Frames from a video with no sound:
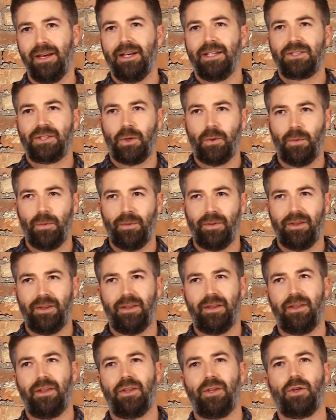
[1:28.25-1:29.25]
So
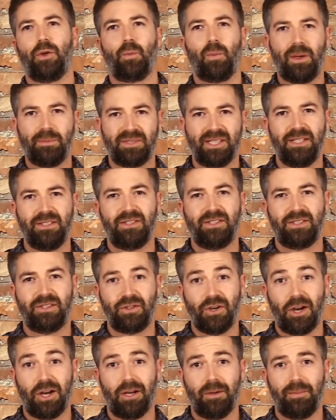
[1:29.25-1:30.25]
your website's
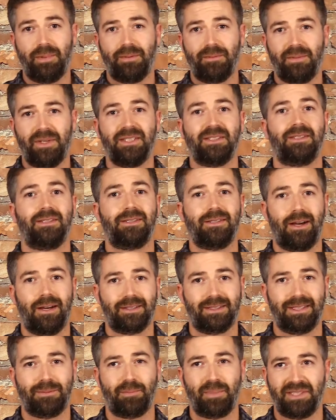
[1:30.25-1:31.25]
job is to
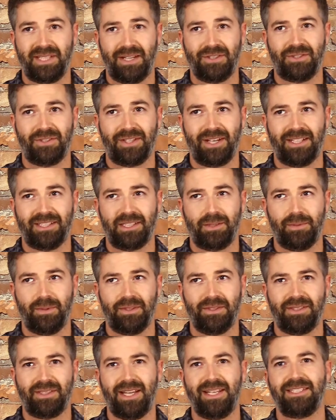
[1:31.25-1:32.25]
talk to potential
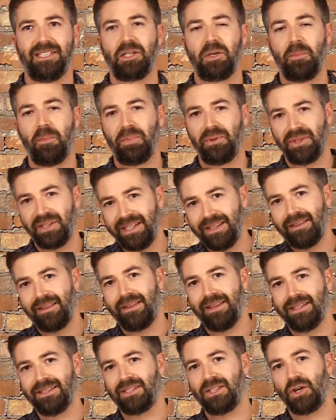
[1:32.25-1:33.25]
customers, and to complete
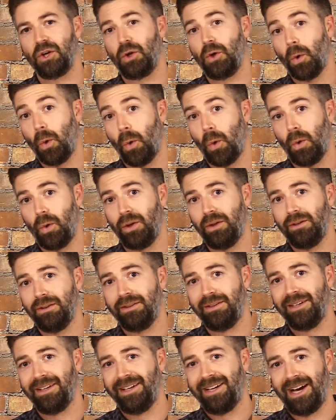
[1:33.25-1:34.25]
this
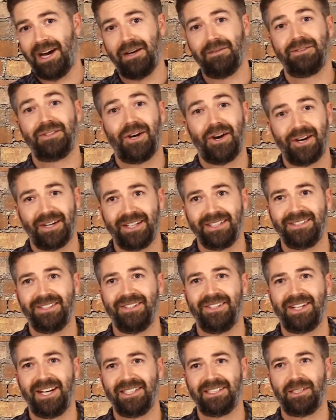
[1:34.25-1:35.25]
goal of talking to
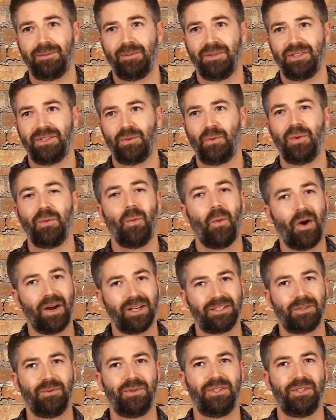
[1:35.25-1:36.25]
your customers, we want
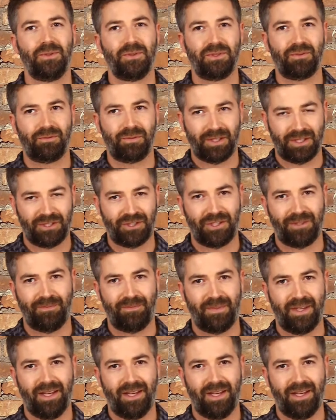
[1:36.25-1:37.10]
to reduce friction.